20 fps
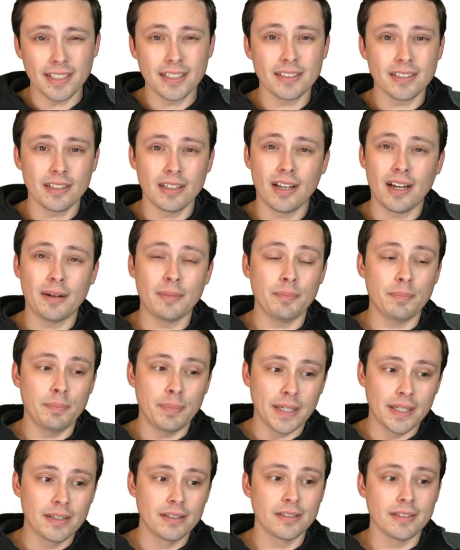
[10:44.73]
is a lot
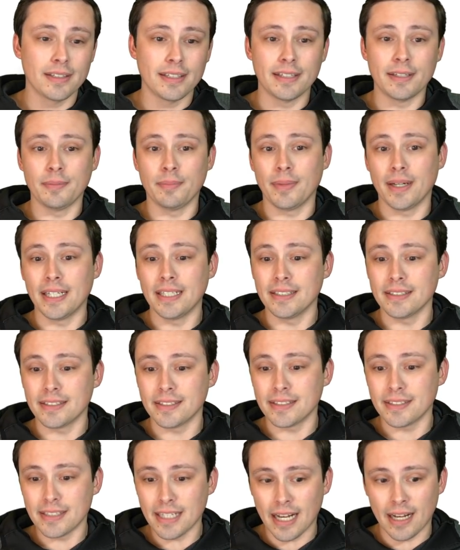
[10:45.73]
bigger than it might
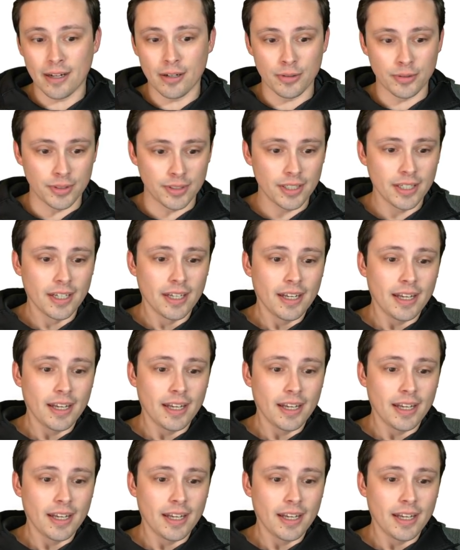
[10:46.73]
sound.